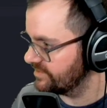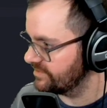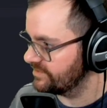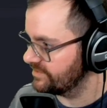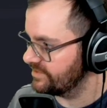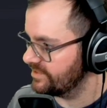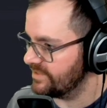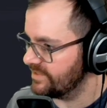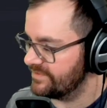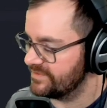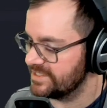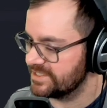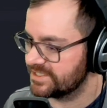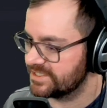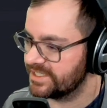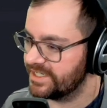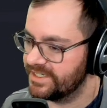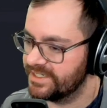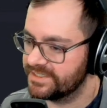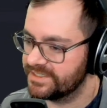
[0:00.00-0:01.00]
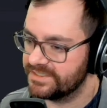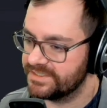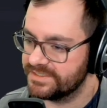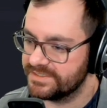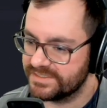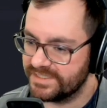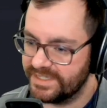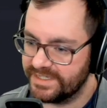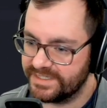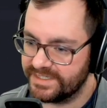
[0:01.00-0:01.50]
you have these
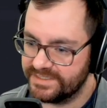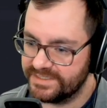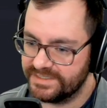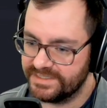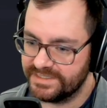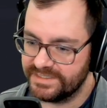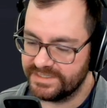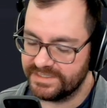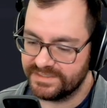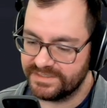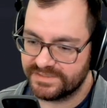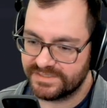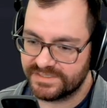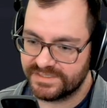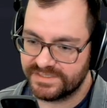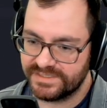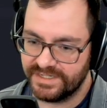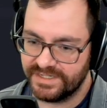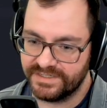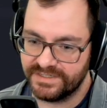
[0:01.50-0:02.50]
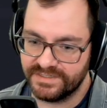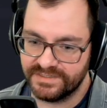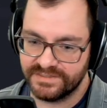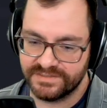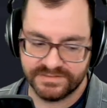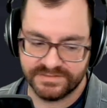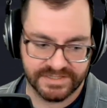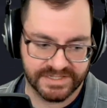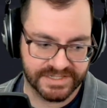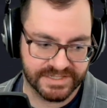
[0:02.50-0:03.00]
characters like Stel
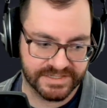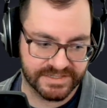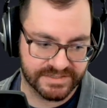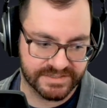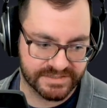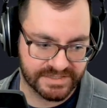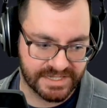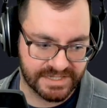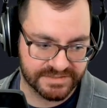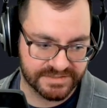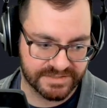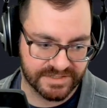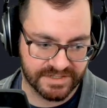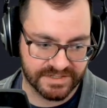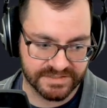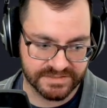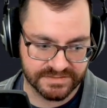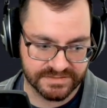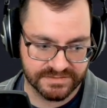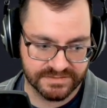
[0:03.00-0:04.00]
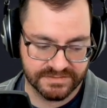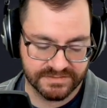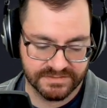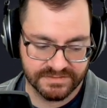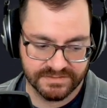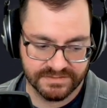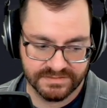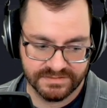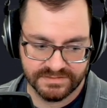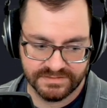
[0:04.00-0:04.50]
and Atan,
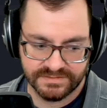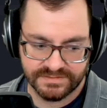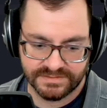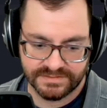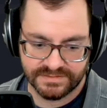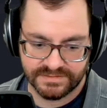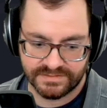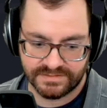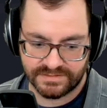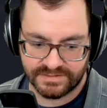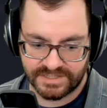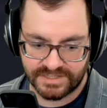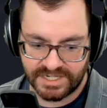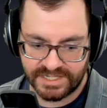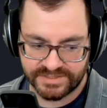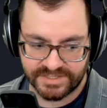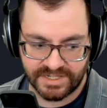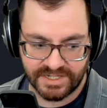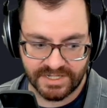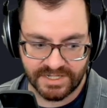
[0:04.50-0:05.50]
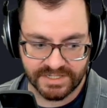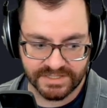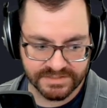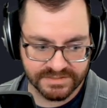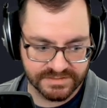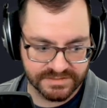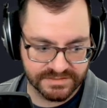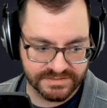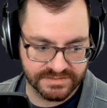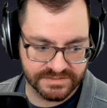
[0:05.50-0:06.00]
or
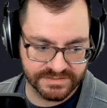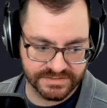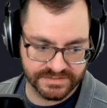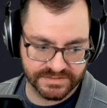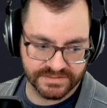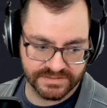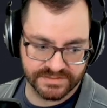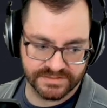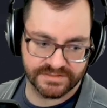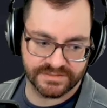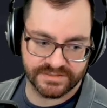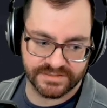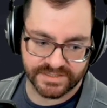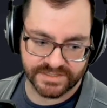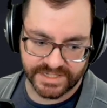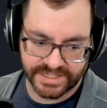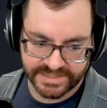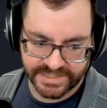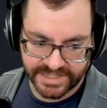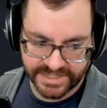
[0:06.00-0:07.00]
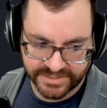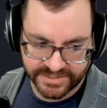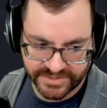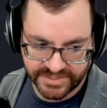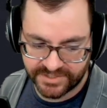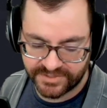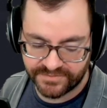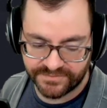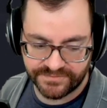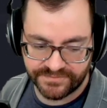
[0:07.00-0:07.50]
Atan. And like
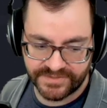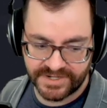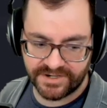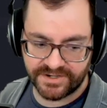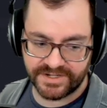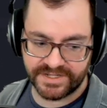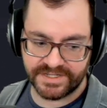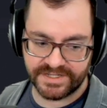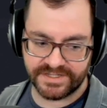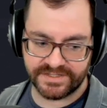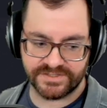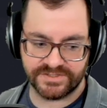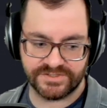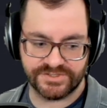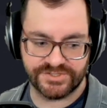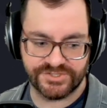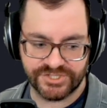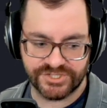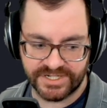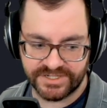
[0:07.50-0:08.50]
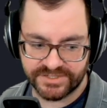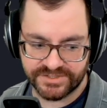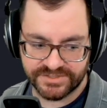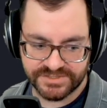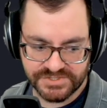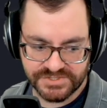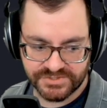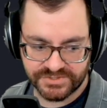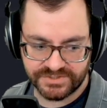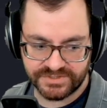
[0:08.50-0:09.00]
they're very gender
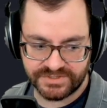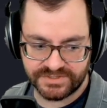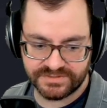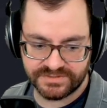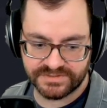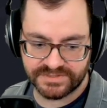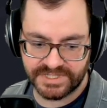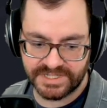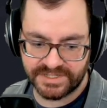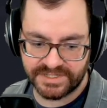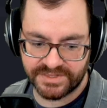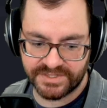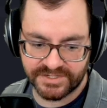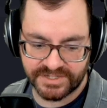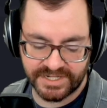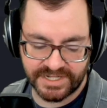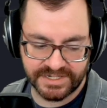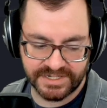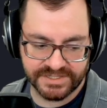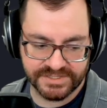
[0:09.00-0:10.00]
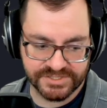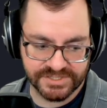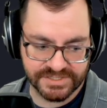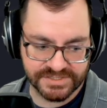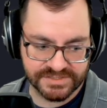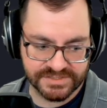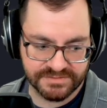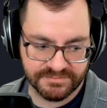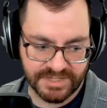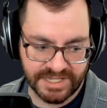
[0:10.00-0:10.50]
neutral, like they're kind of
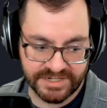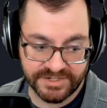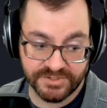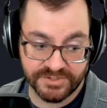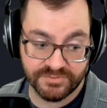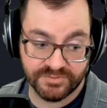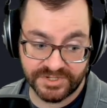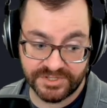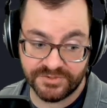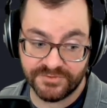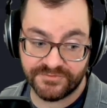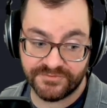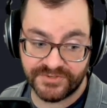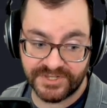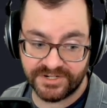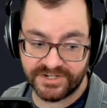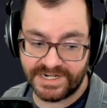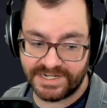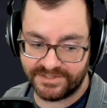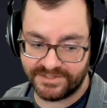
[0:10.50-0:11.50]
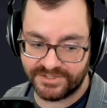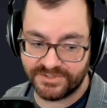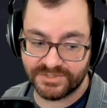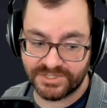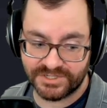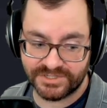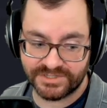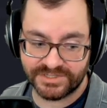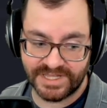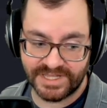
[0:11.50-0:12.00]
just, and you figure out, you
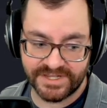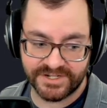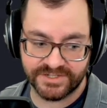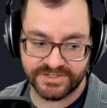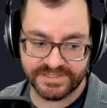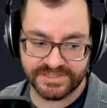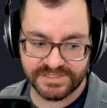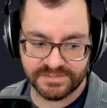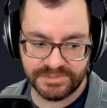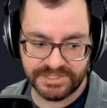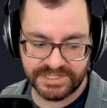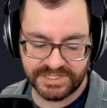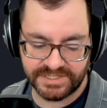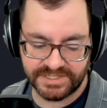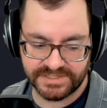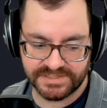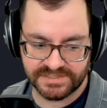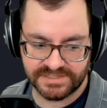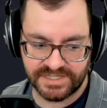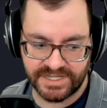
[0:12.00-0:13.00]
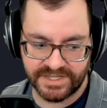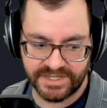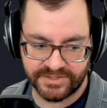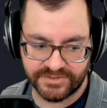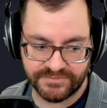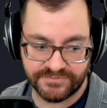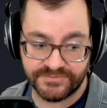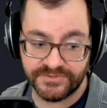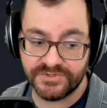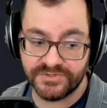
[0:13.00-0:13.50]
learn later it's because like
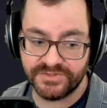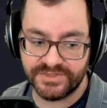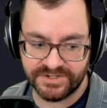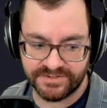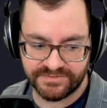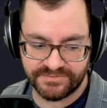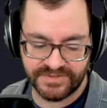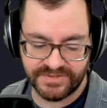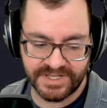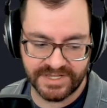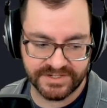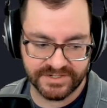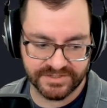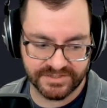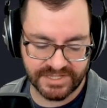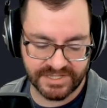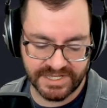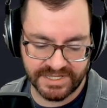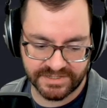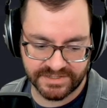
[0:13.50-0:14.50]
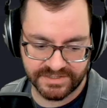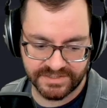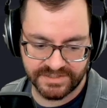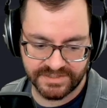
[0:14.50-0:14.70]
the food they're fed are like